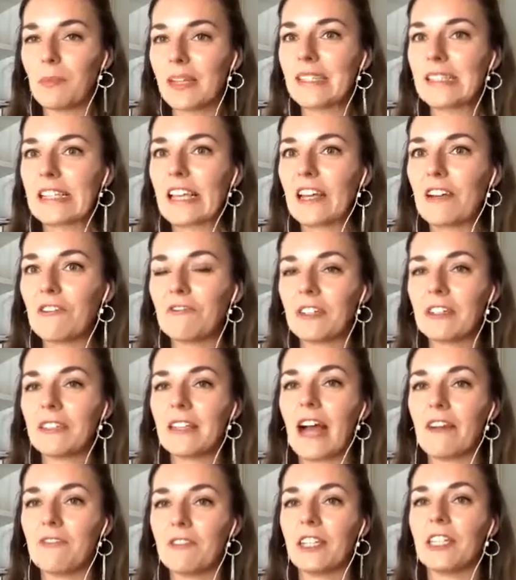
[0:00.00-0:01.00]
myself in
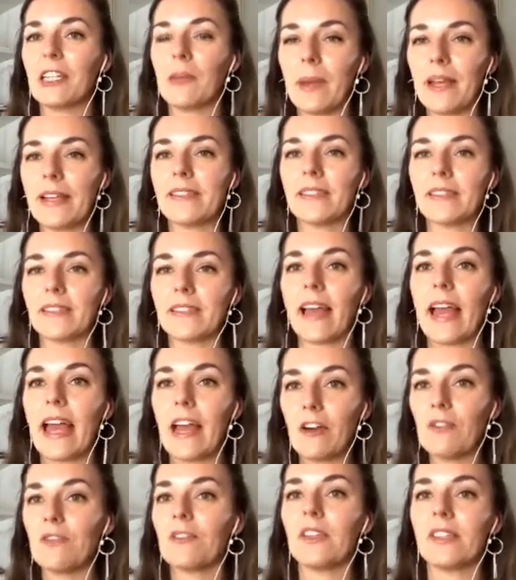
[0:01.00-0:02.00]
having an amazing,
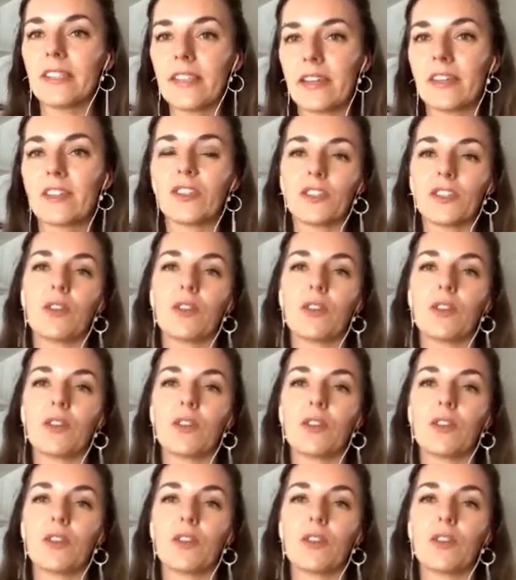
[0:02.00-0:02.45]
healthy sex,